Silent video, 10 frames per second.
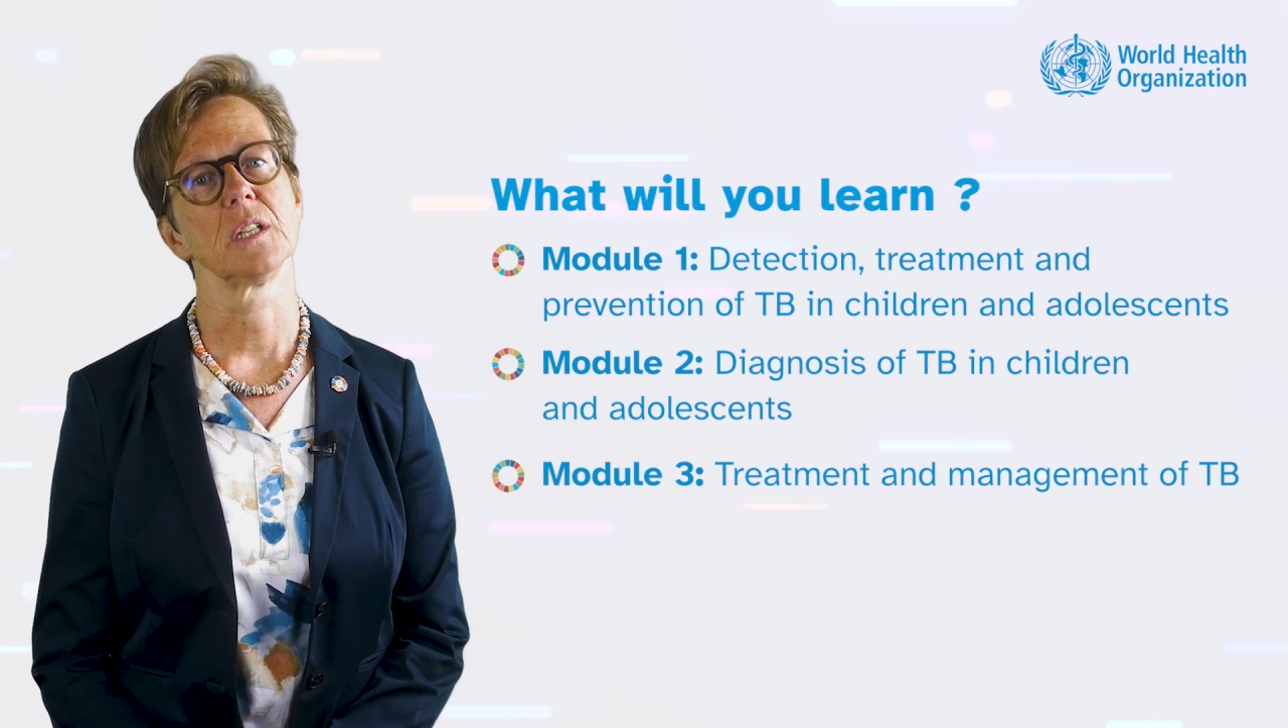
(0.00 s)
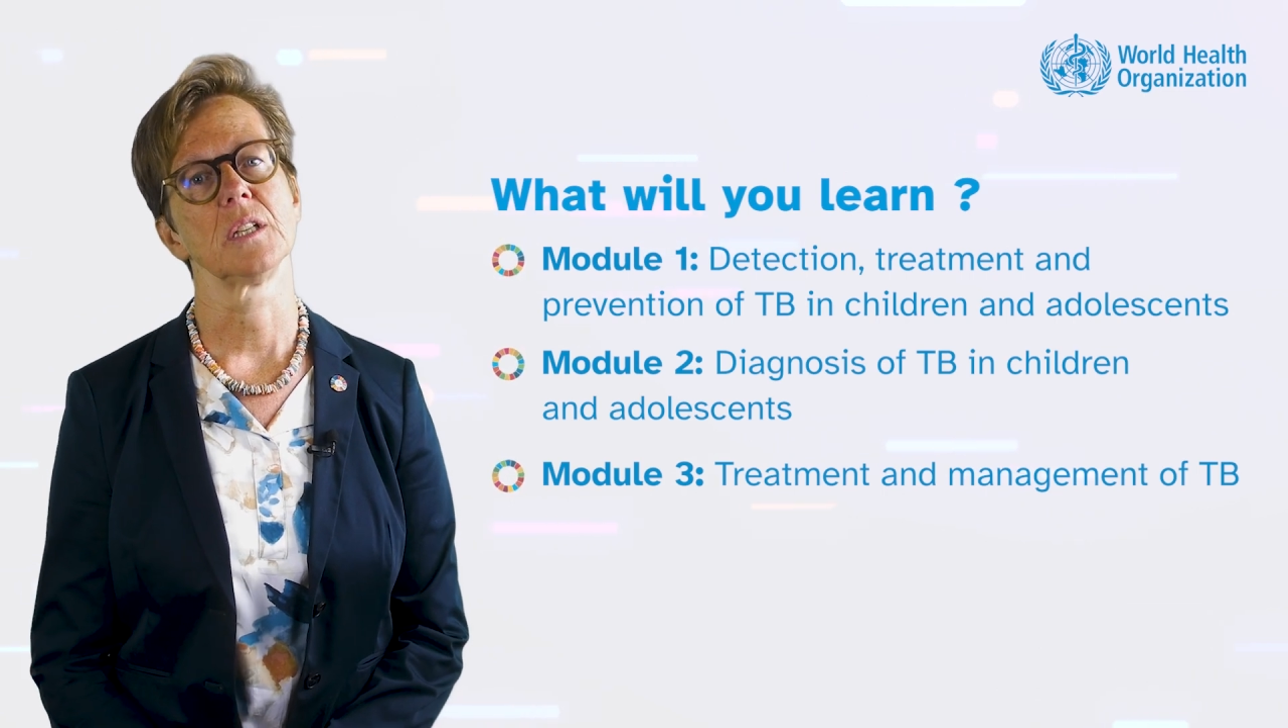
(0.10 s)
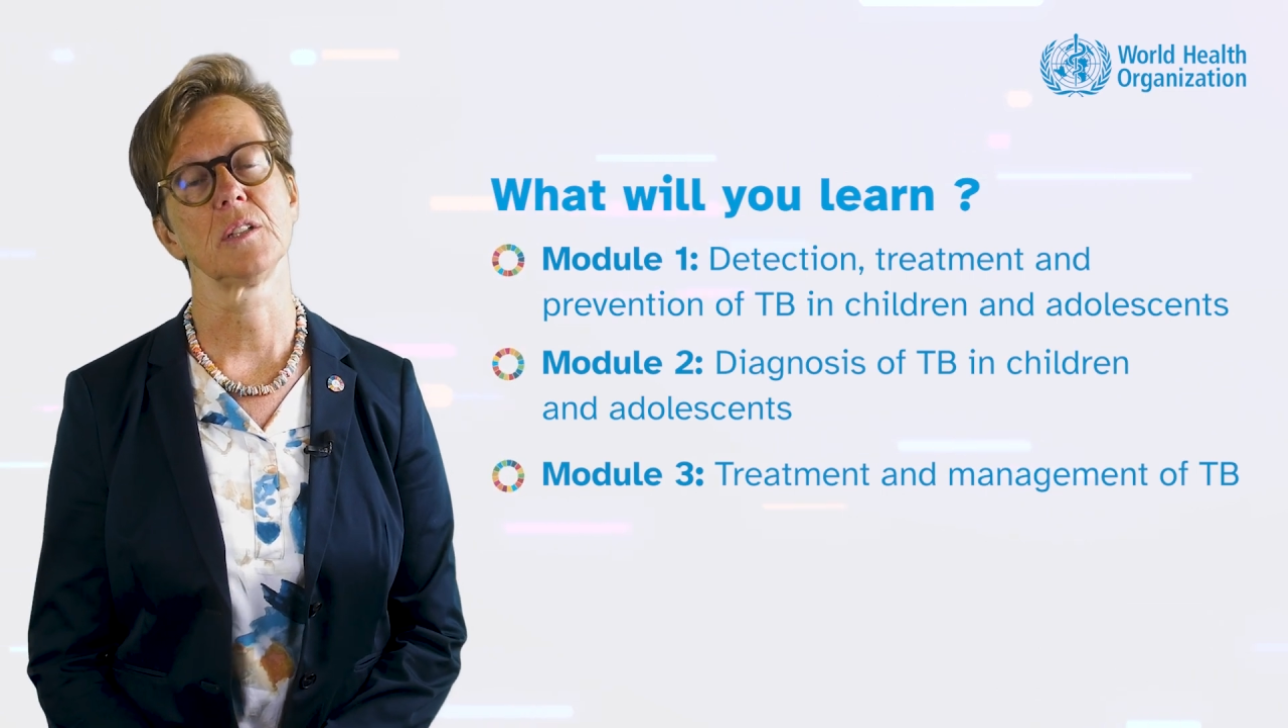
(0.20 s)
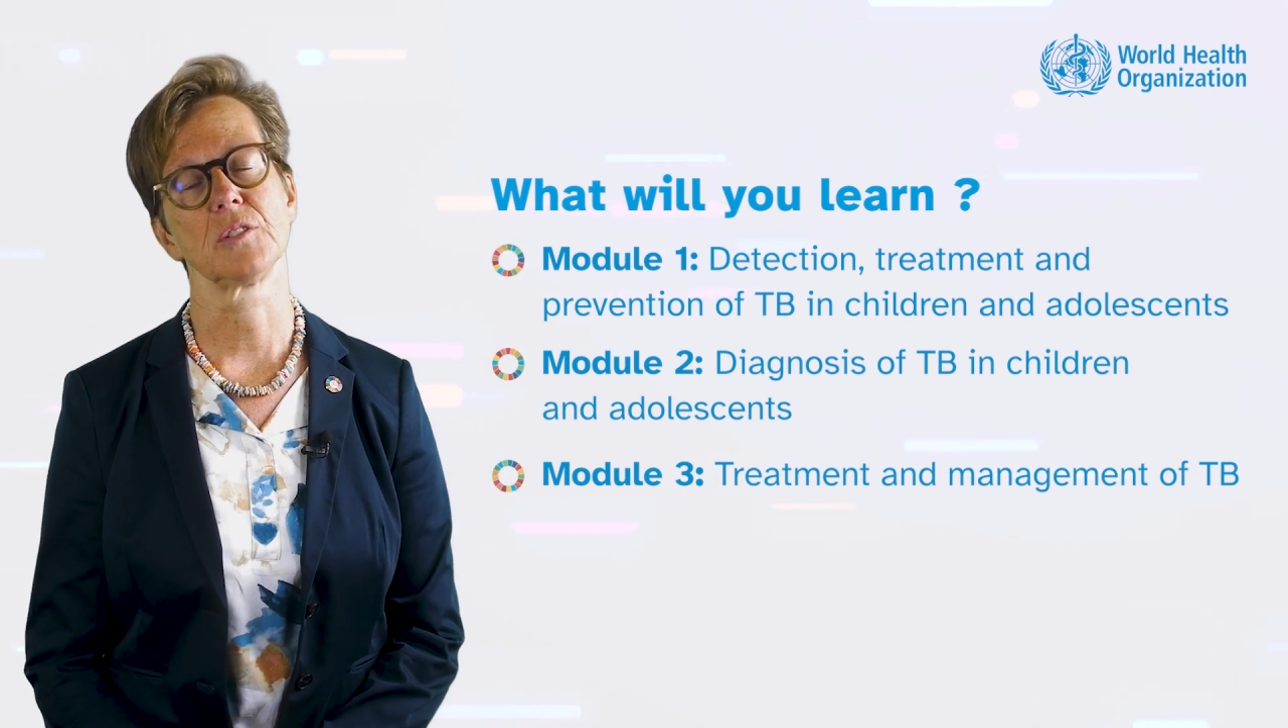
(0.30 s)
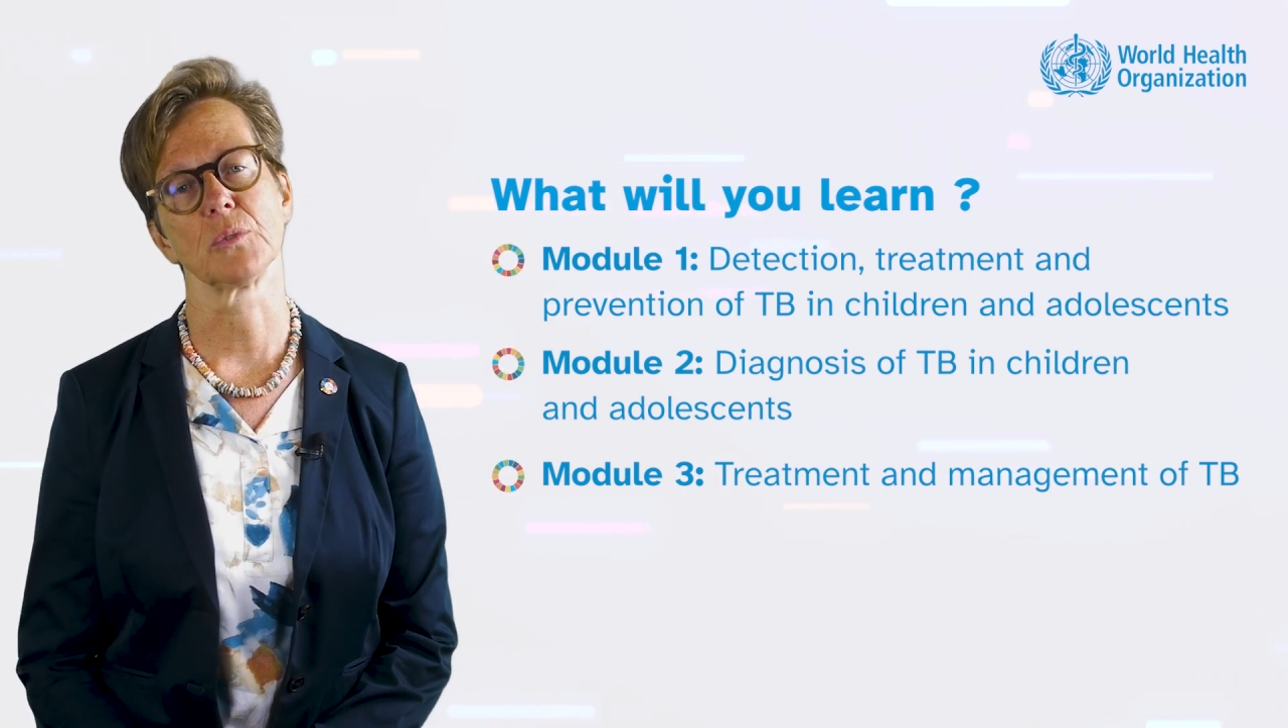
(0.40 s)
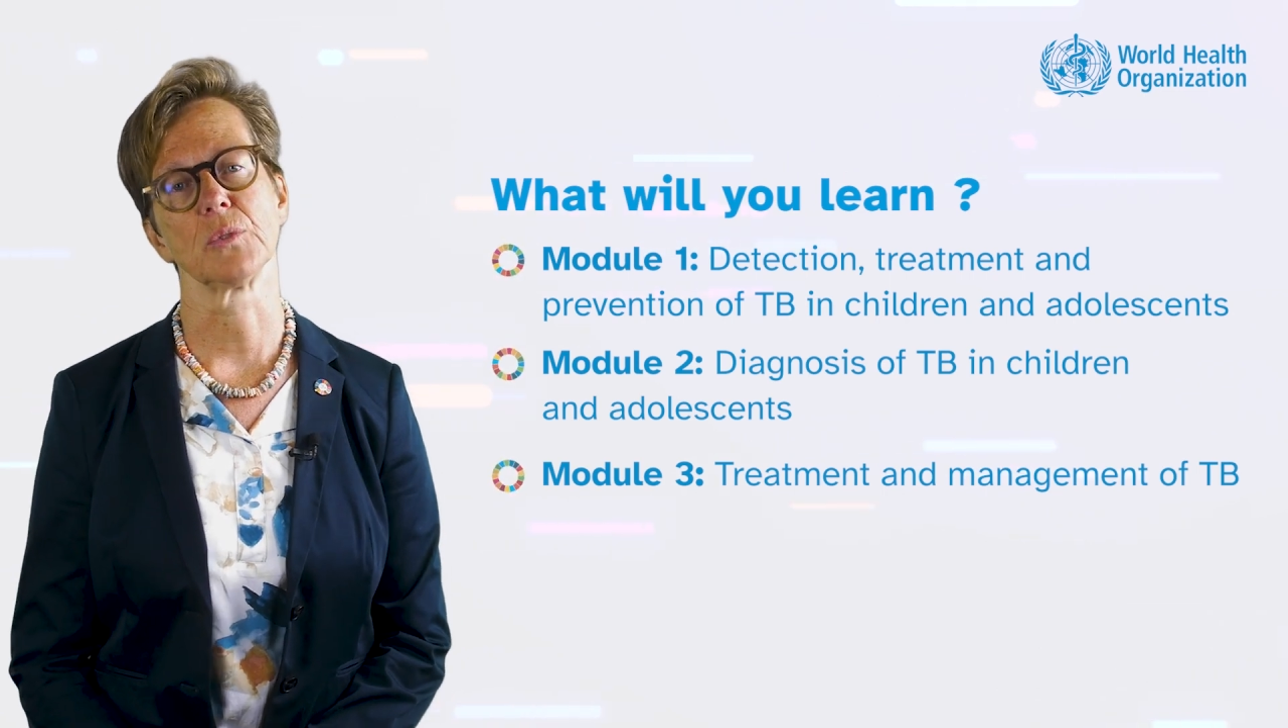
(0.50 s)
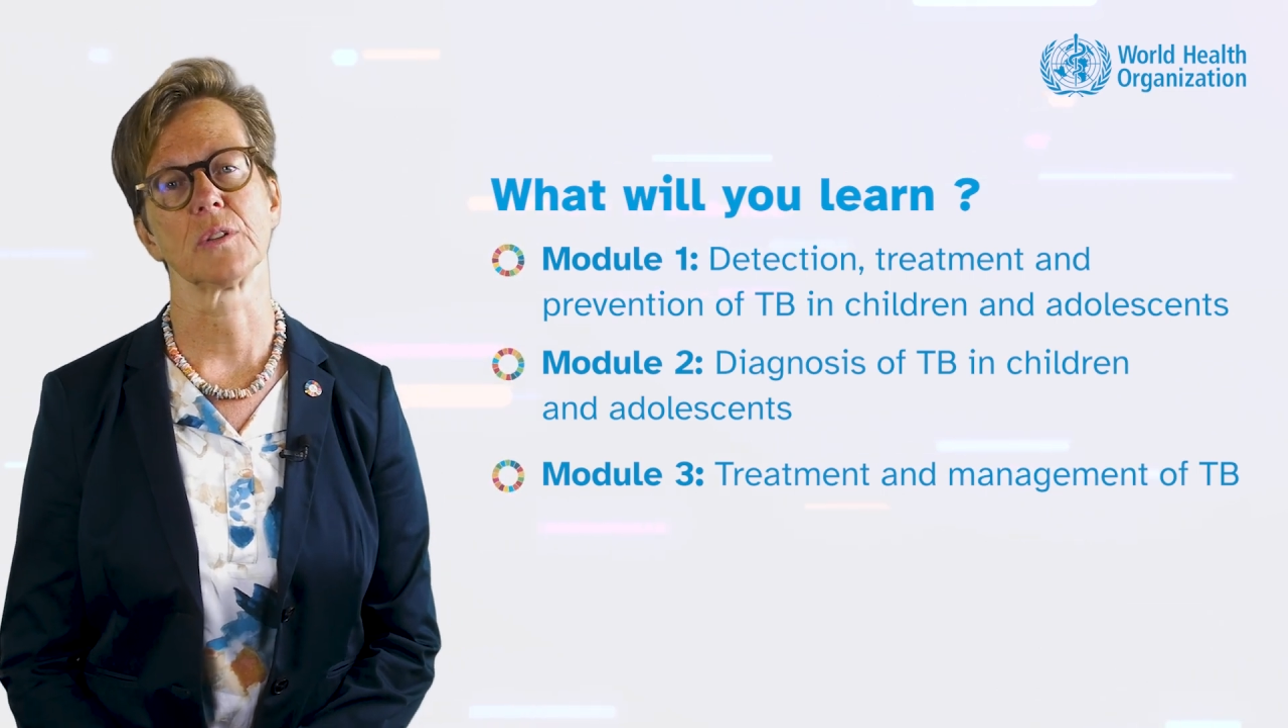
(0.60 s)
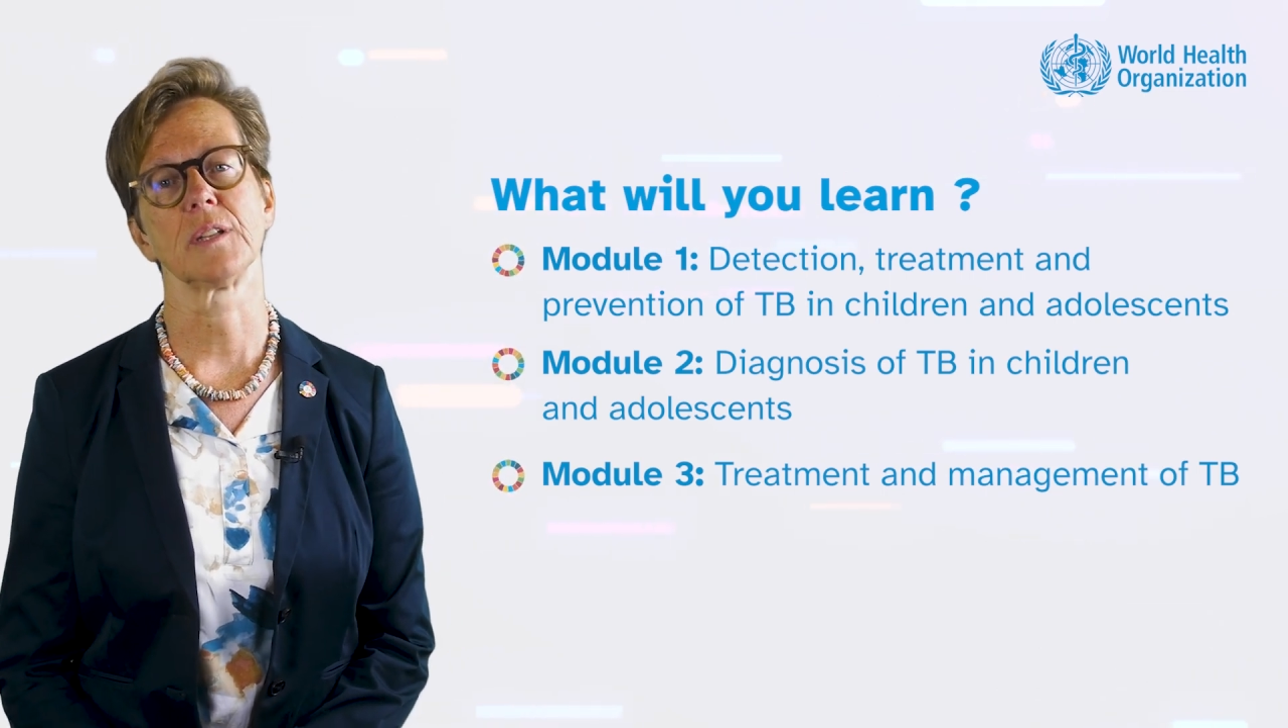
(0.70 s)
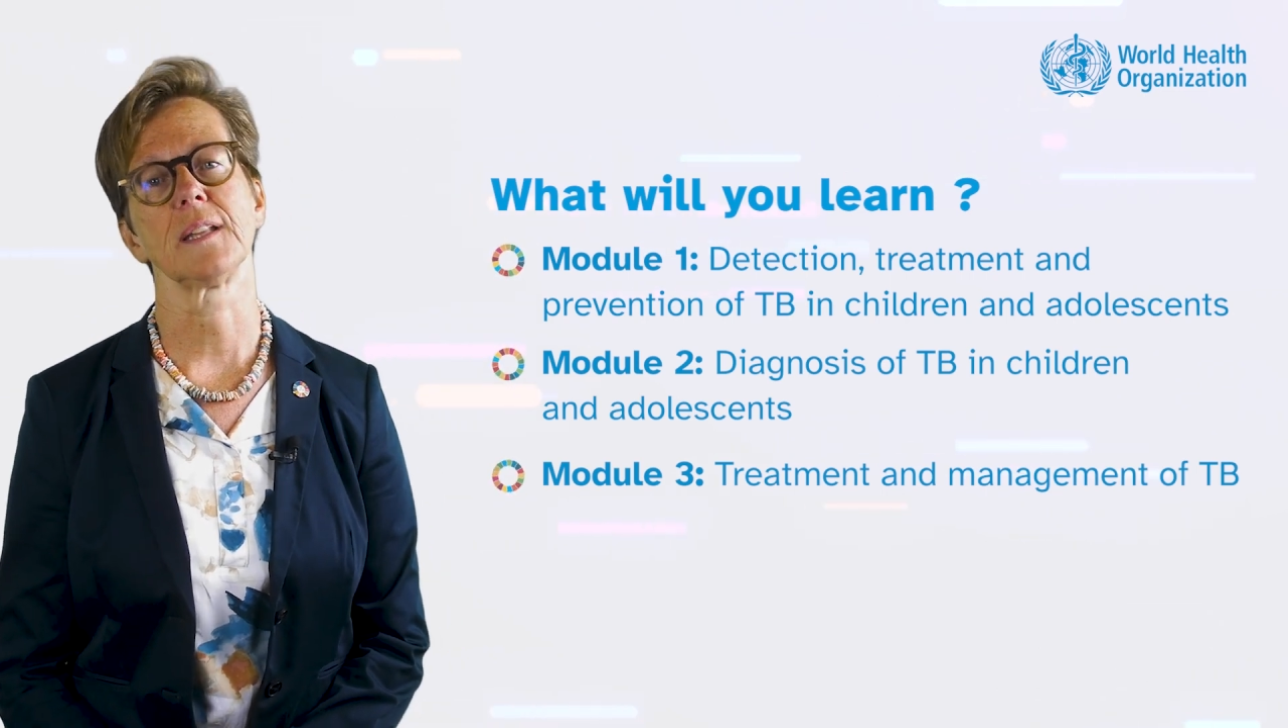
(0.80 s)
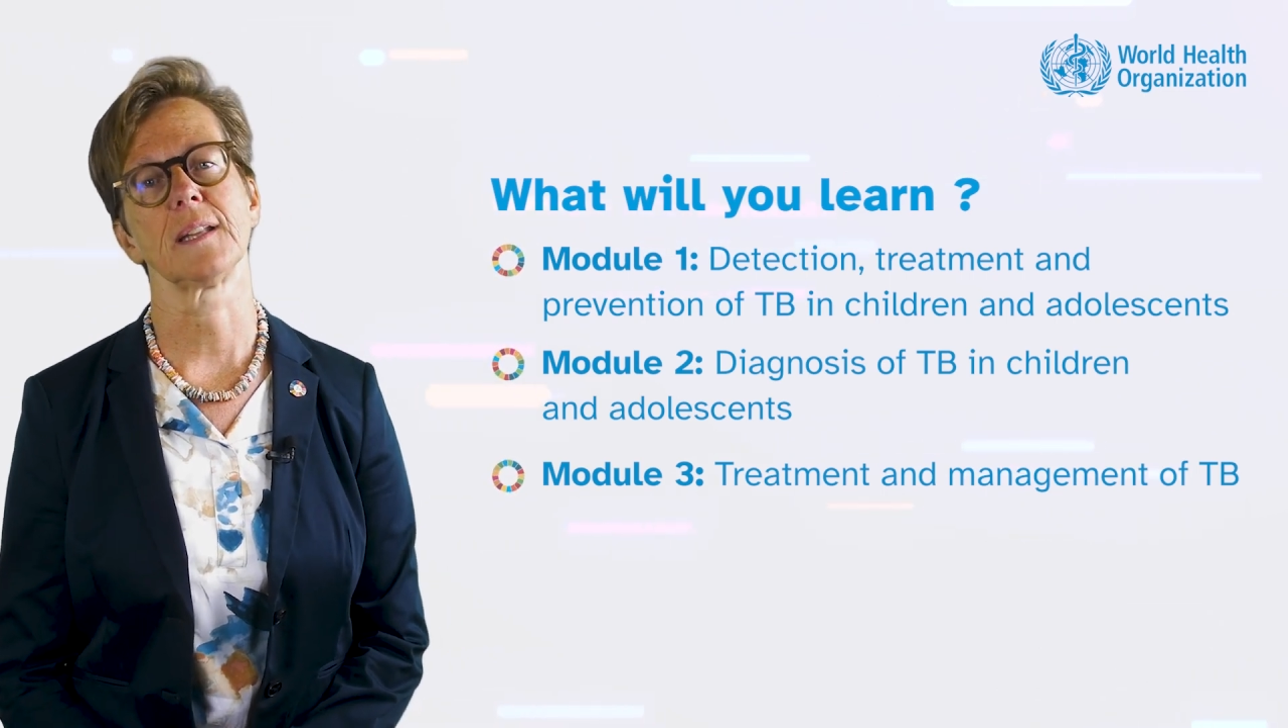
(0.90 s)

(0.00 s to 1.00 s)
in children and